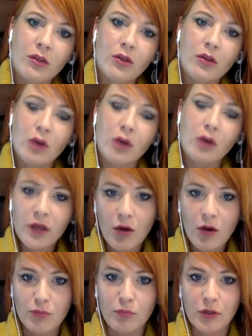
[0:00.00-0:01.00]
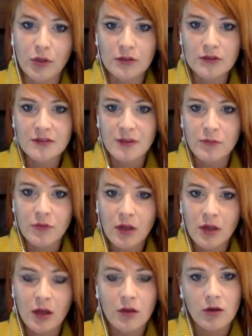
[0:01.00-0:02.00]
knowing how to build
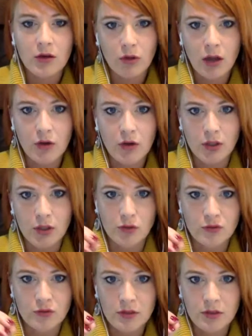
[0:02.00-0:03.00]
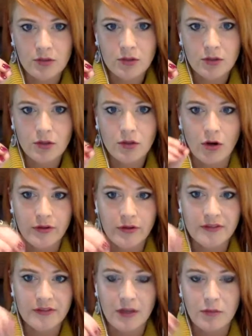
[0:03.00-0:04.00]
something and knowing how to use it are the
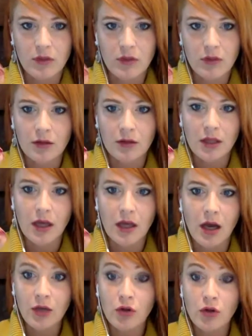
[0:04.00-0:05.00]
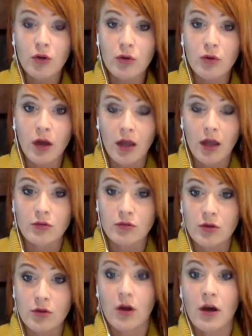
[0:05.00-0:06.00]
same thing. Like I
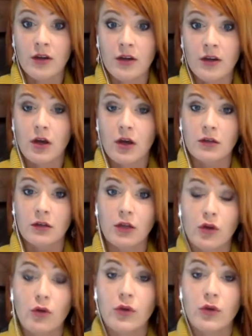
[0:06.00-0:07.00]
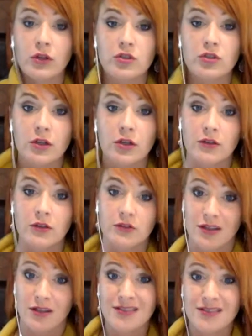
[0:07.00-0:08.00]
honest to God, like know engineers,
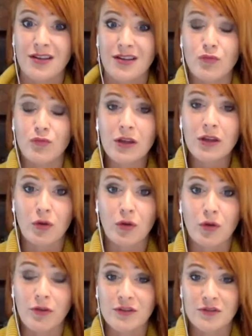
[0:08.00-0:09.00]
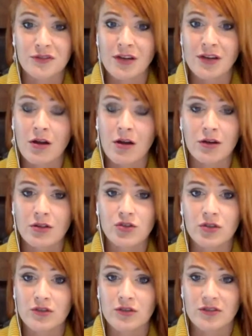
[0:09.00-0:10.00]
and this is a really normal thing, so it's not a knock on
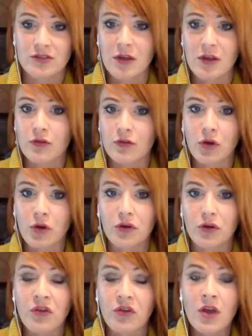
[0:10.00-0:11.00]
engineers. Same thing goes for marketers.